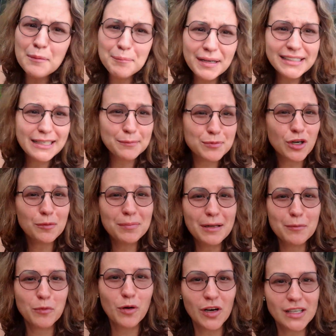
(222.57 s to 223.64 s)
But the
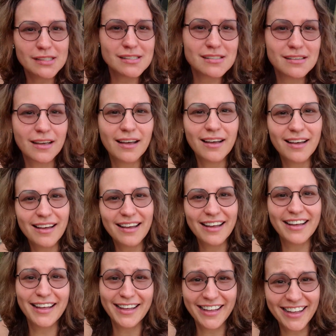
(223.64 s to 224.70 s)
problem was,
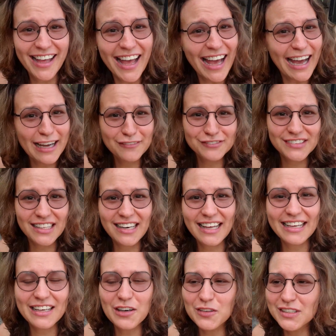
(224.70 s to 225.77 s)
after
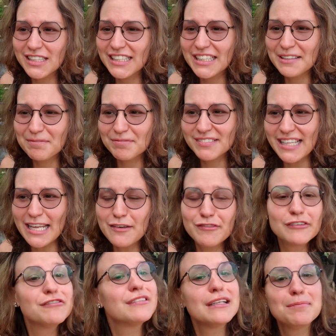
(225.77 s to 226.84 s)
like only
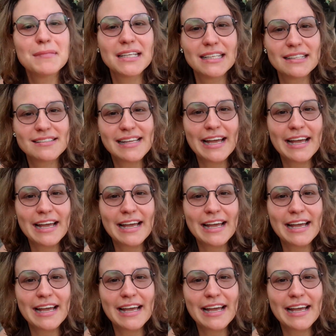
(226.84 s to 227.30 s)
10-15 minutes,